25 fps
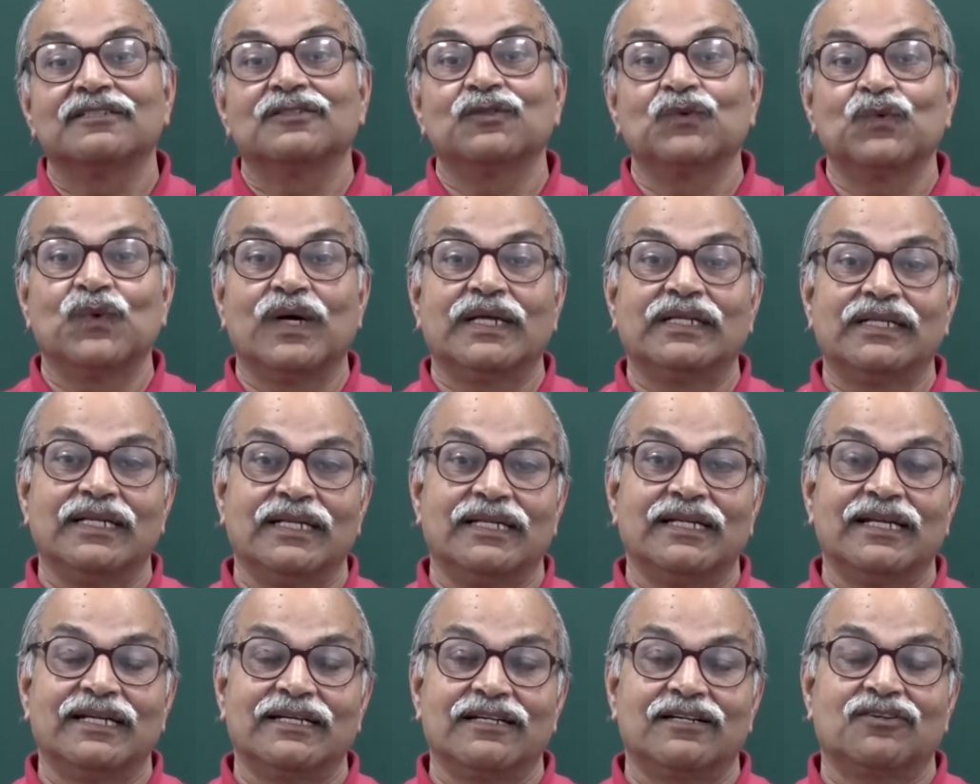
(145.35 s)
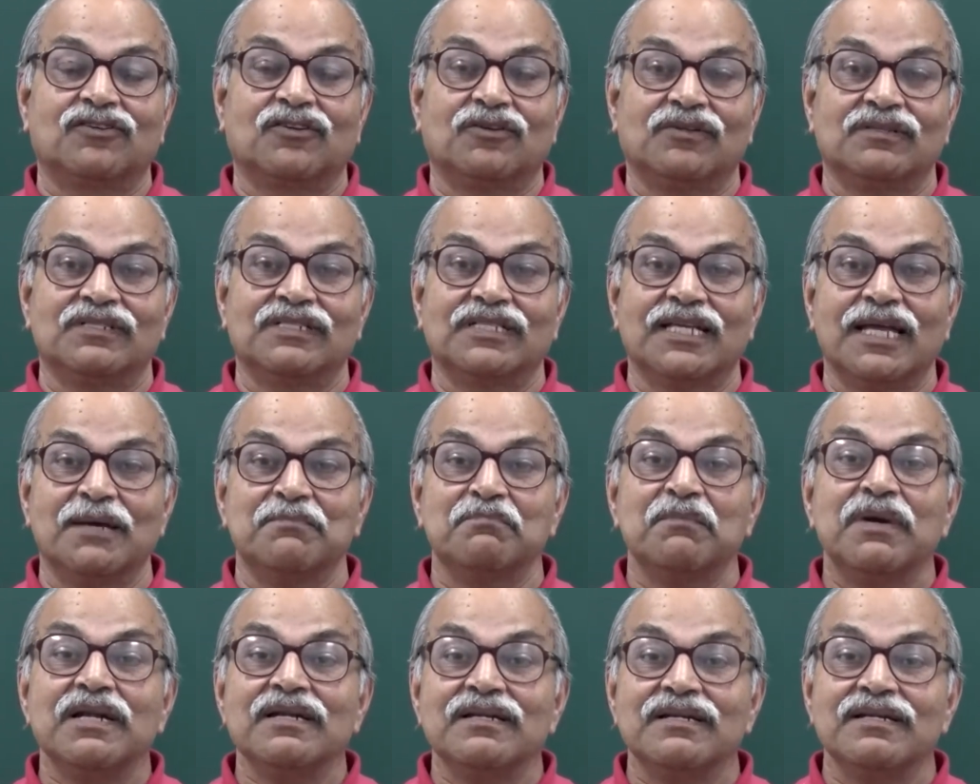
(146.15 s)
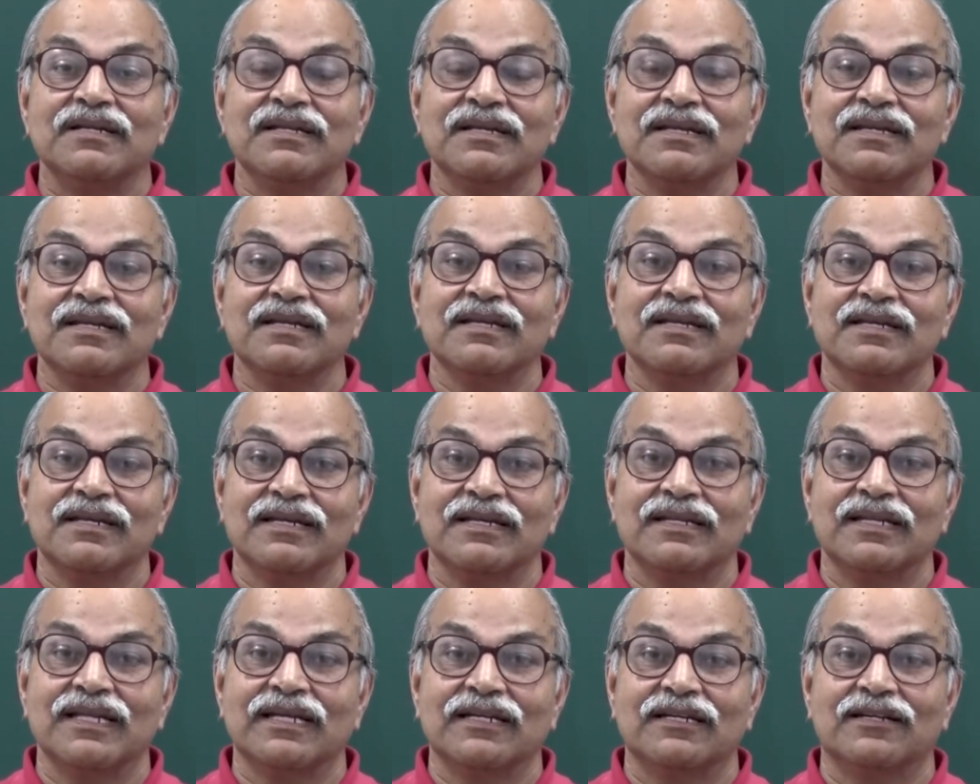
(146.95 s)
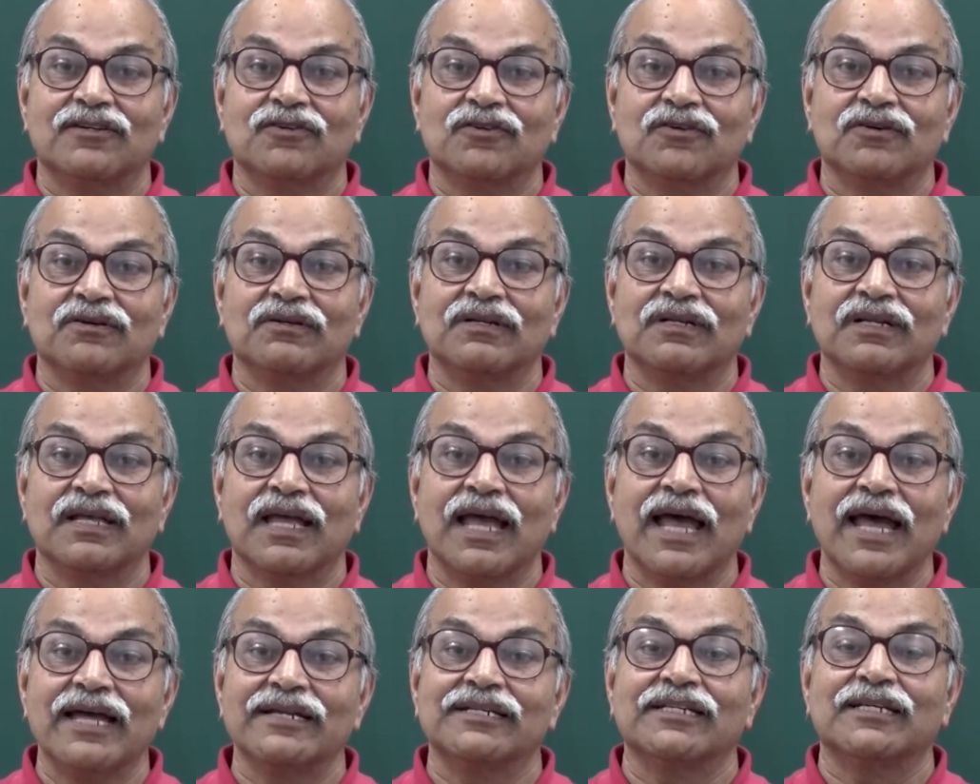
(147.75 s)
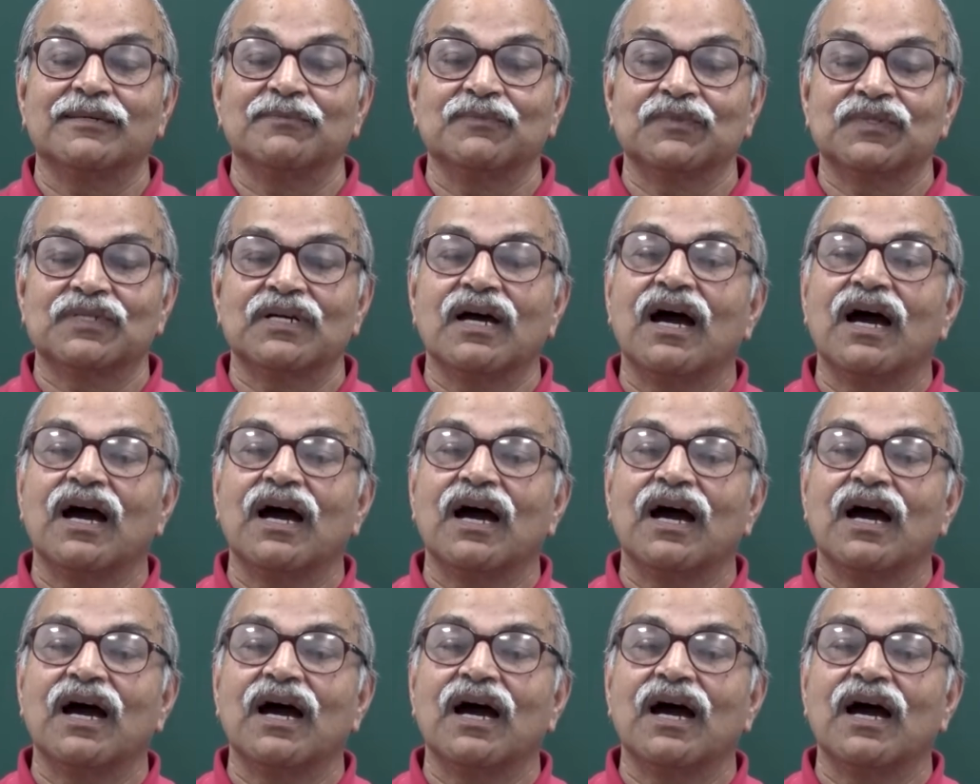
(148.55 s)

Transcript: one electrons, a multi-electron atoms.